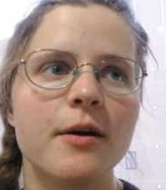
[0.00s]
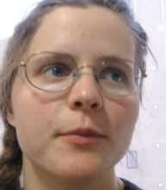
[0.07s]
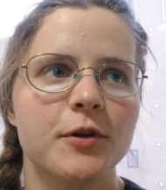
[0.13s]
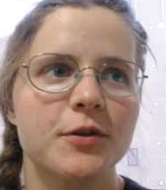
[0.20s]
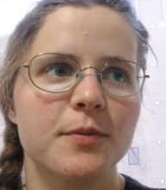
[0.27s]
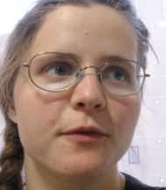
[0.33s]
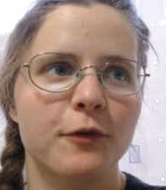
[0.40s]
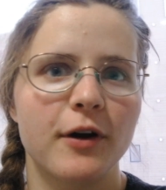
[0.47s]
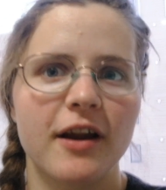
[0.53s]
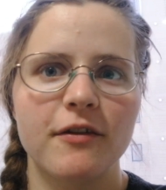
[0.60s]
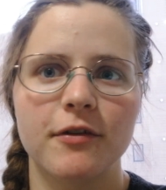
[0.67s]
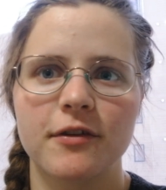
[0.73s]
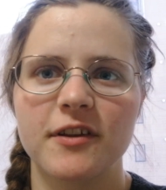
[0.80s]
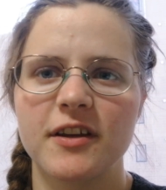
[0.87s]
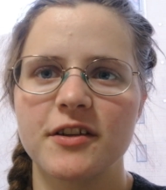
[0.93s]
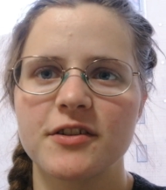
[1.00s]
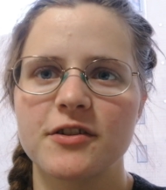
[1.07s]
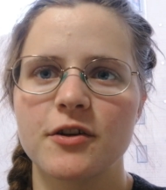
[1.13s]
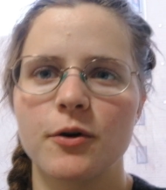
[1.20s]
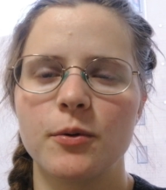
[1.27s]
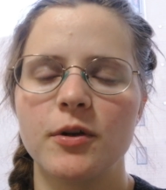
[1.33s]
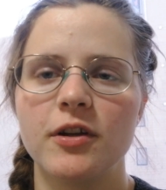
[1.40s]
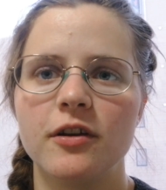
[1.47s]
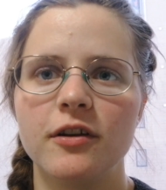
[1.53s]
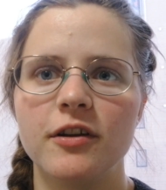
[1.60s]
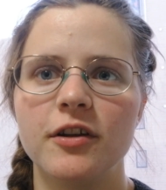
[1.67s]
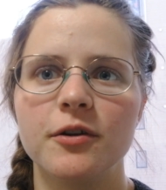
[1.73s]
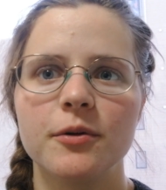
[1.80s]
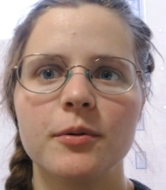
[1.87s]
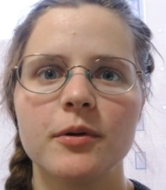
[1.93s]
Because before, everything is so
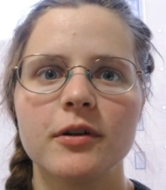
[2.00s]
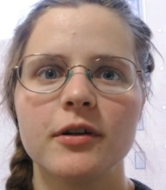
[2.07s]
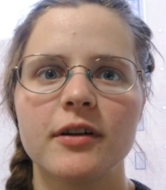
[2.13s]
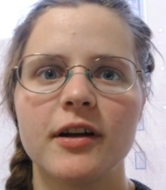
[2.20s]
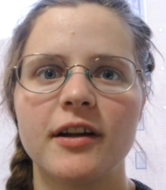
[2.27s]
new,